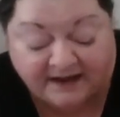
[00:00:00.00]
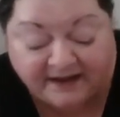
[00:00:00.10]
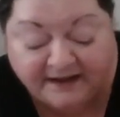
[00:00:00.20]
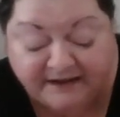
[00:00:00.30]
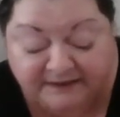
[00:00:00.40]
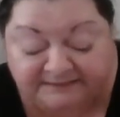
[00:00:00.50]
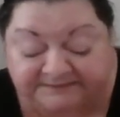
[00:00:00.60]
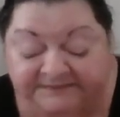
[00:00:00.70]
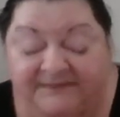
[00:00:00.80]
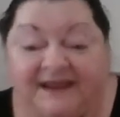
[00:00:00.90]

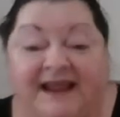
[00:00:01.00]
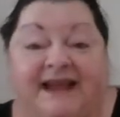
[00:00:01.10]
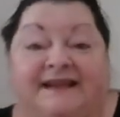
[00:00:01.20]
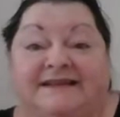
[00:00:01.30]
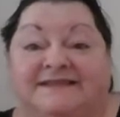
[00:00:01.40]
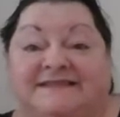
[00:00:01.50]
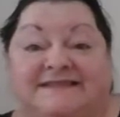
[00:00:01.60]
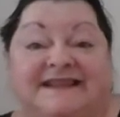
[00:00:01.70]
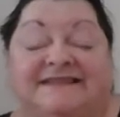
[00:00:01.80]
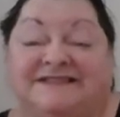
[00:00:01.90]
and
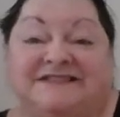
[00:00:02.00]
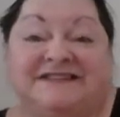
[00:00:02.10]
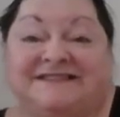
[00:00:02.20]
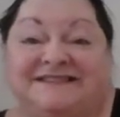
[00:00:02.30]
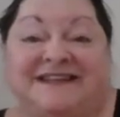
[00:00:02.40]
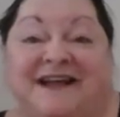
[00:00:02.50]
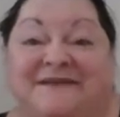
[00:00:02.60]
it's just